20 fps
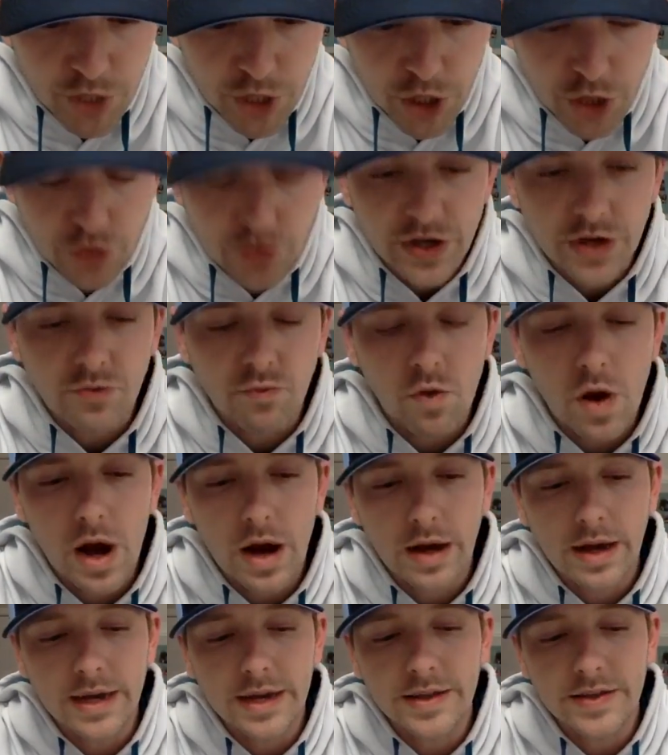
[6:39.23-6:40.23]
Houston
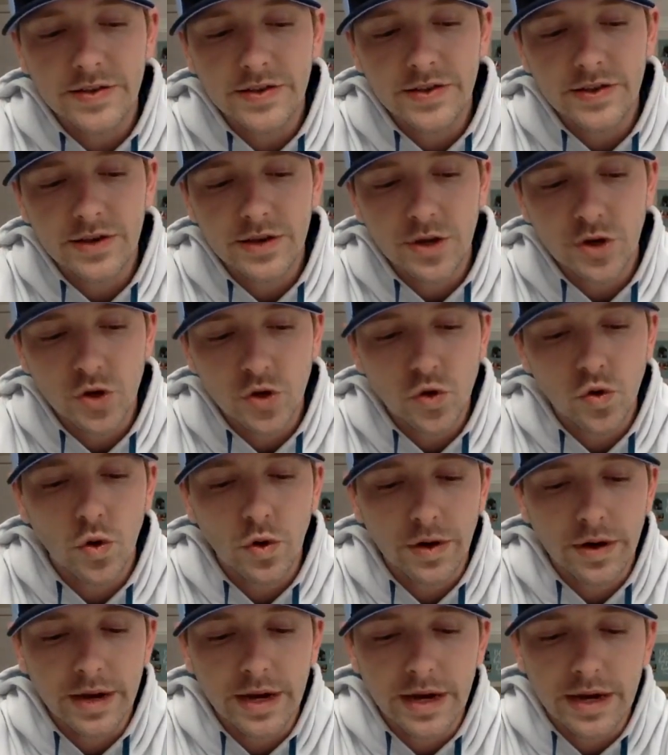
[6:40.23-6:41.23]
Rockets, New
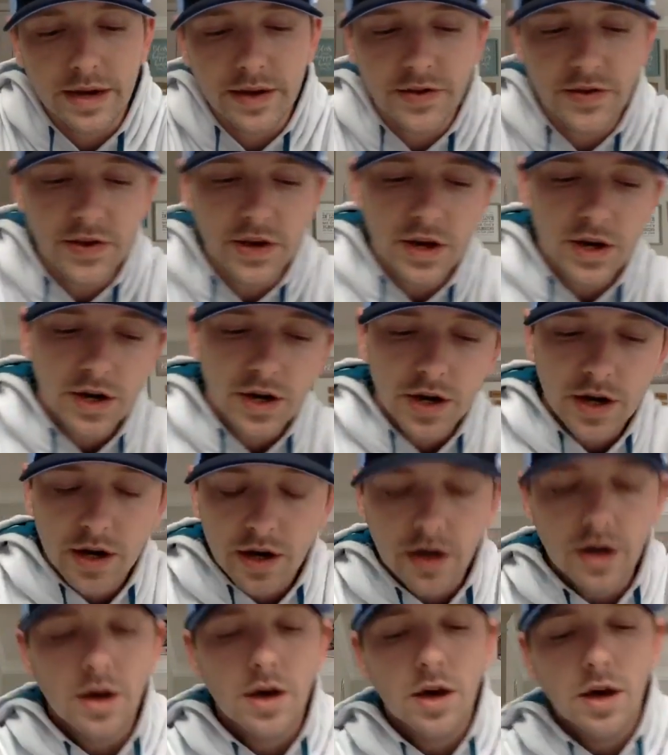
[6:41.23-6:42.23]
York Knicks,
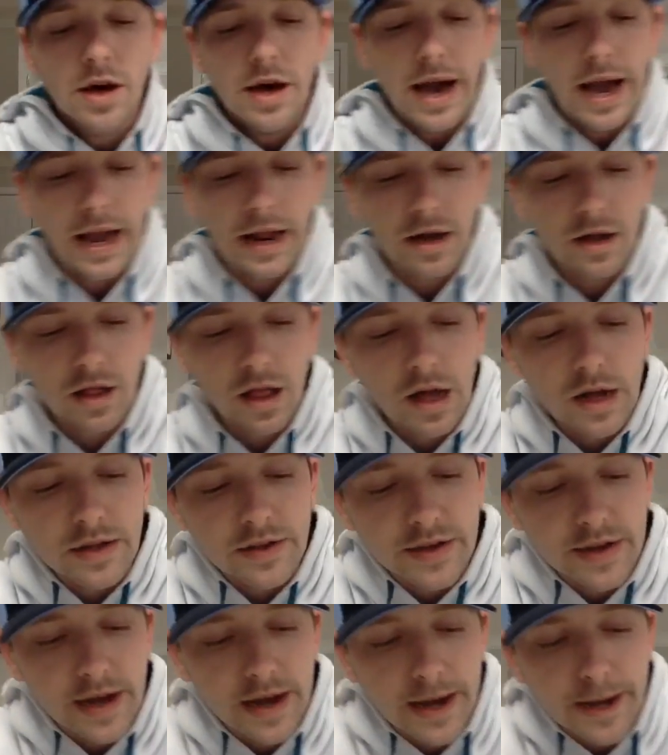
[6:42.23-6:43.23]
8 o'clock
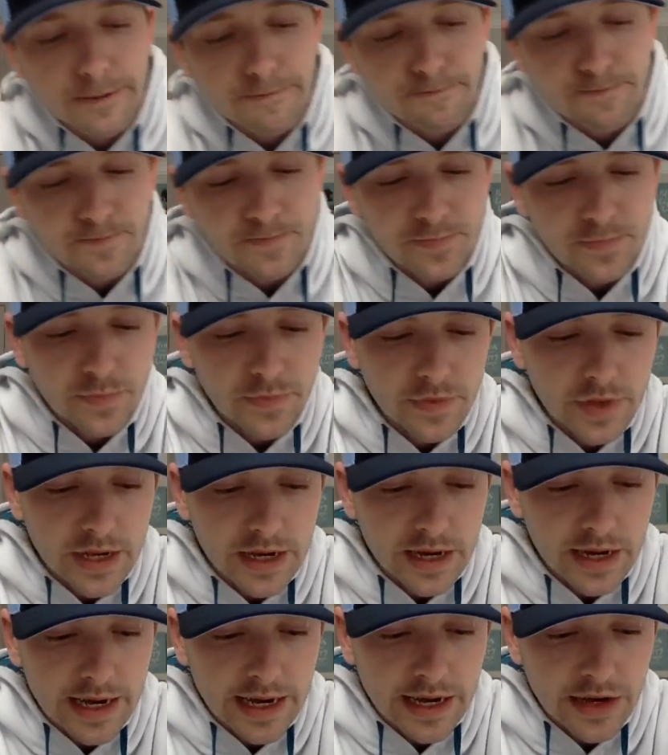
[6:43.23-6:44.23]
tonight.
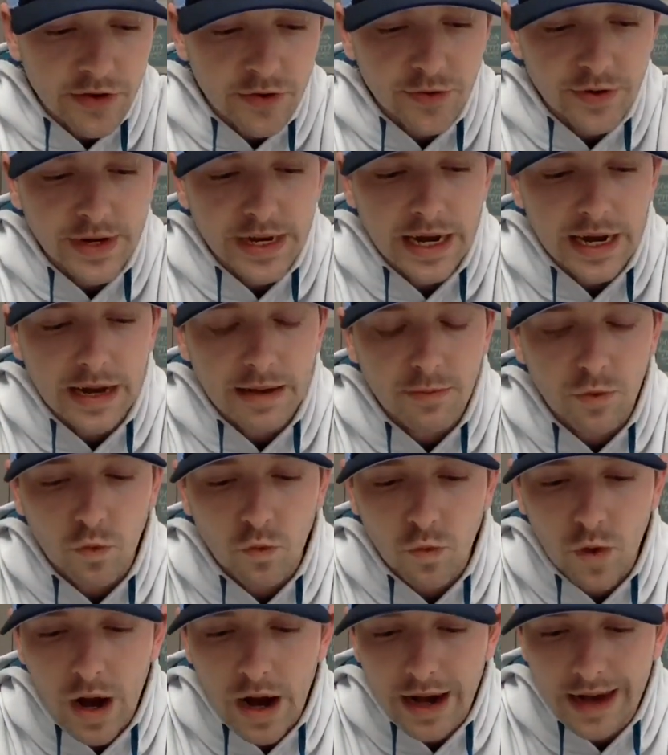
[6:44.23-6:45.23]
Eastern Time.
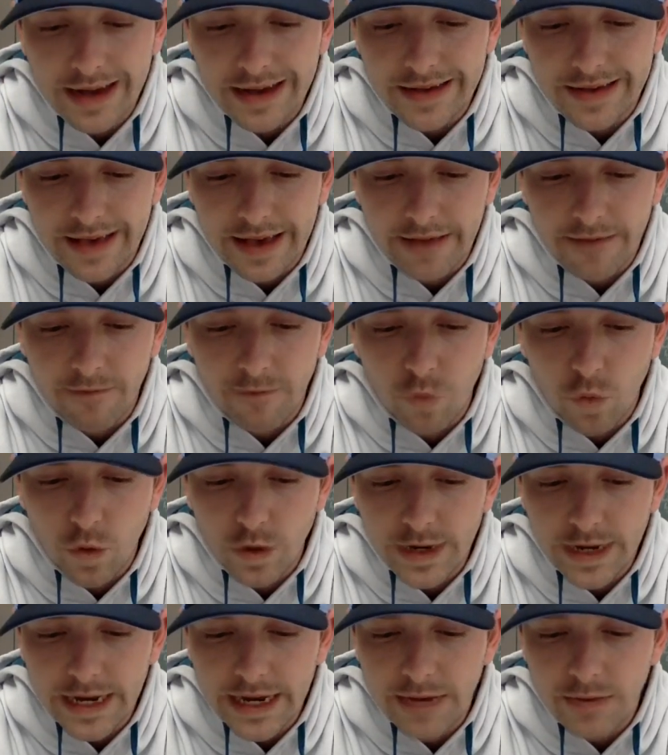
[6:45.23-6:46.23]
Rockets laying
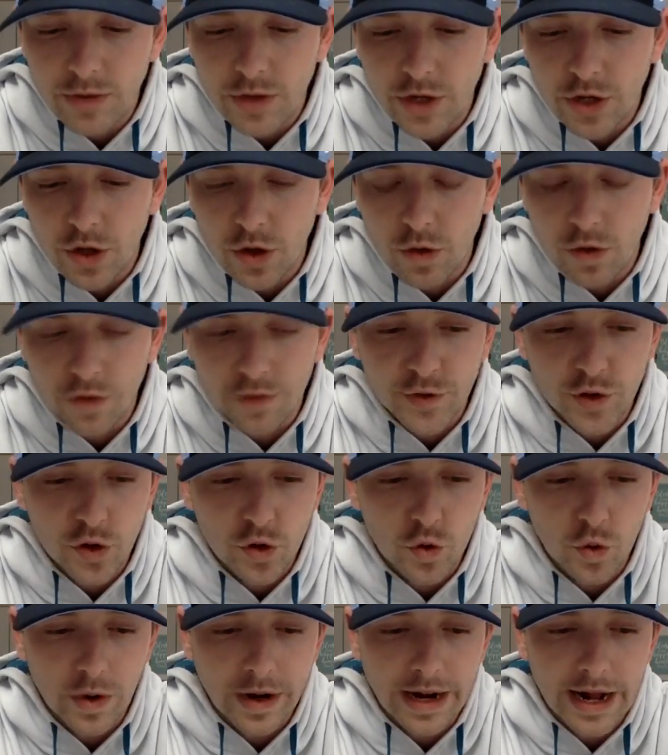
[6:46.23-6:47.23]
14 with a total of
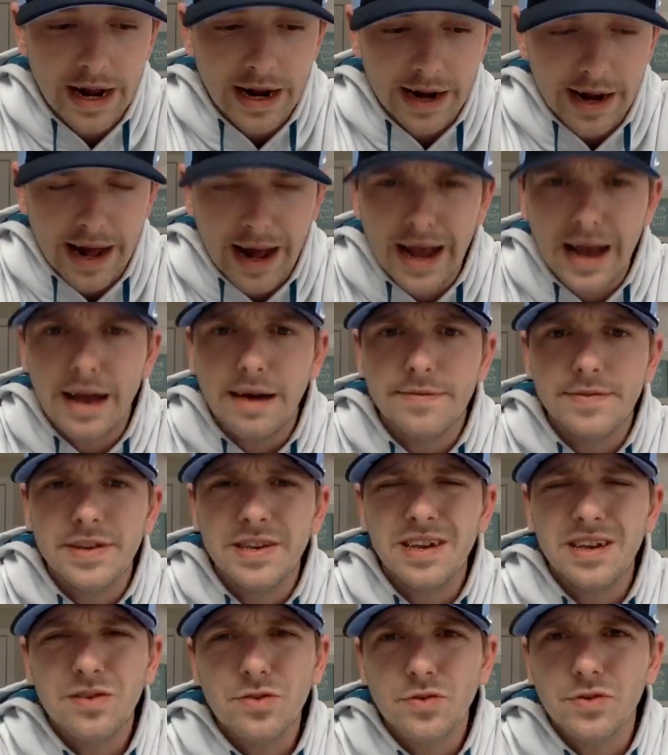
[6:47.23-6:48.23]
229.5.
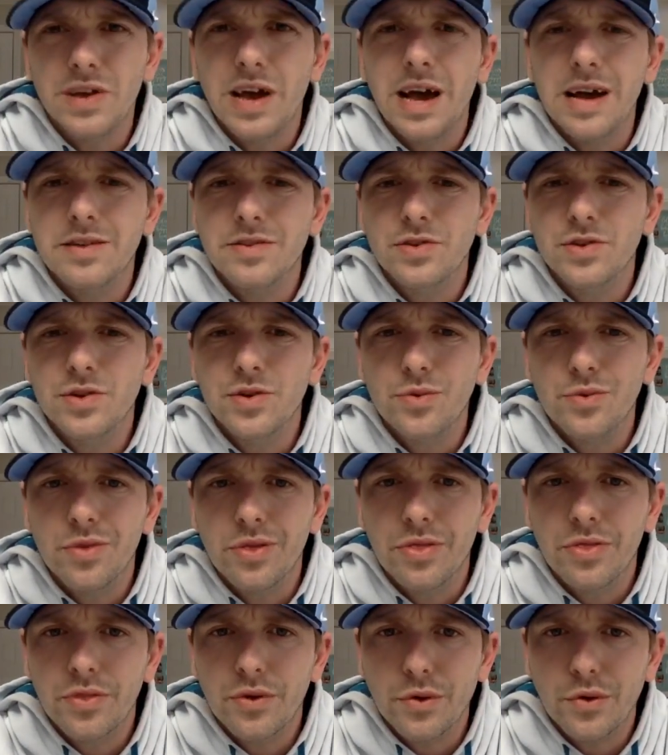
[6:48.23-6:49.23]
Caesars has
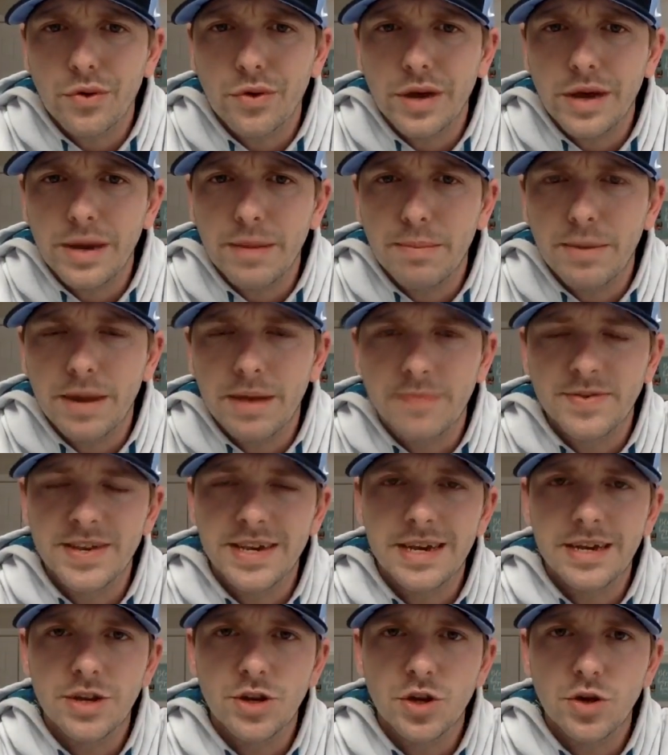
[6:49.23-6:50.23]
230, but I'm
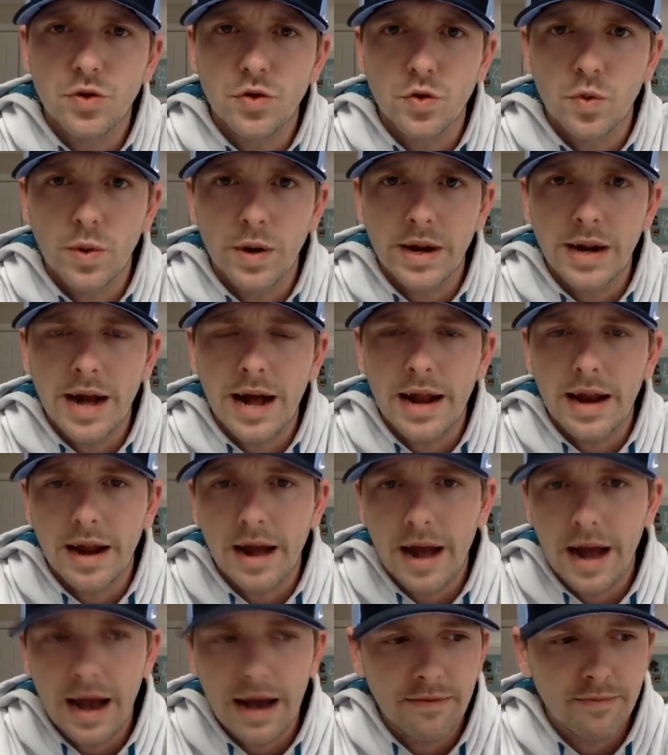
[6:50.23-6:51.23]
seeing
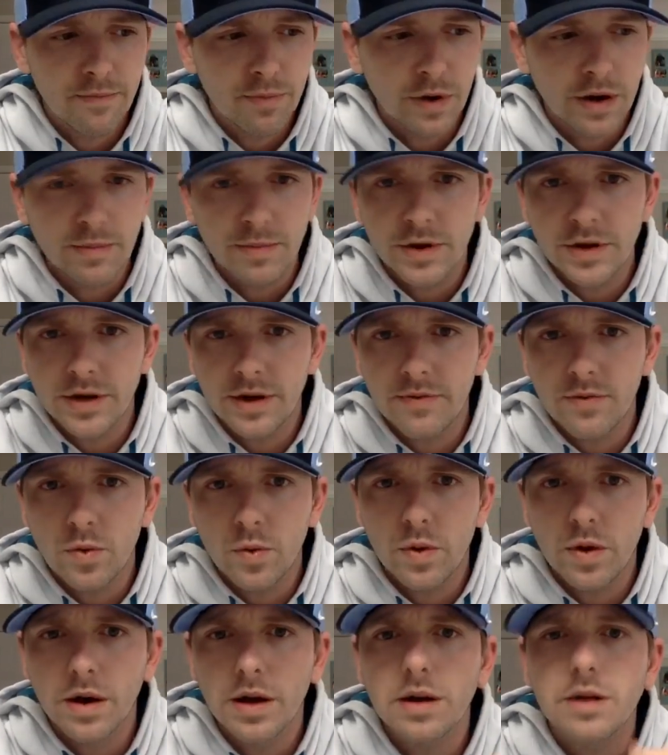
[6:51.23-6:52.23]
229.5 pretty much
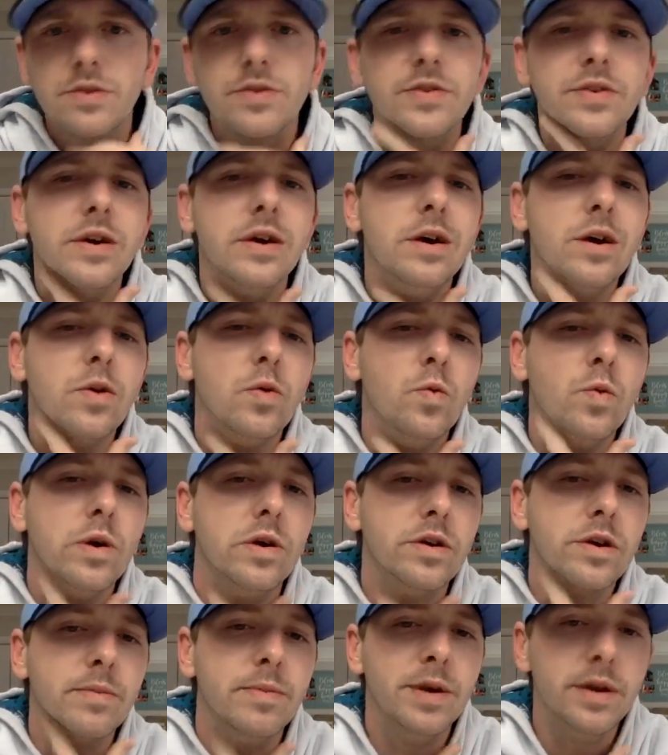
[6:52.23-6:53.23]
everywhere else,
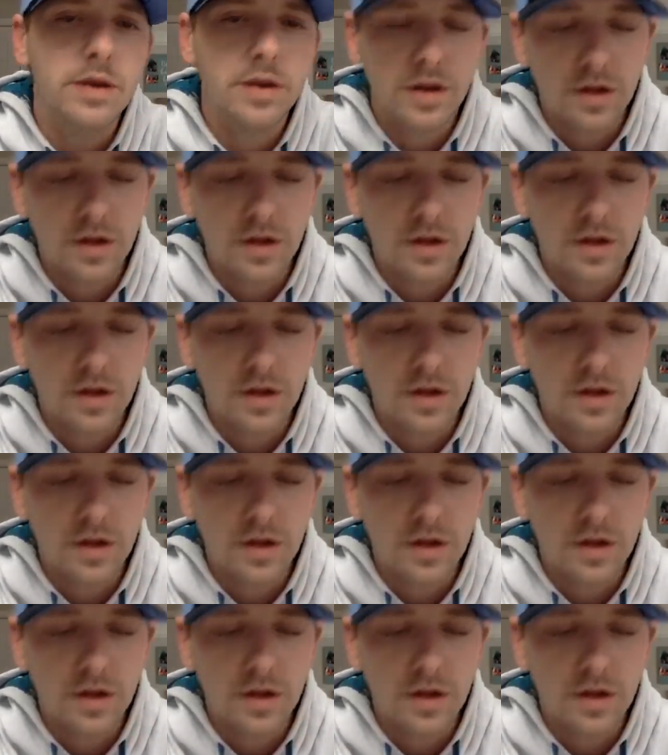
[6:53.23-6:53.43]
William Hill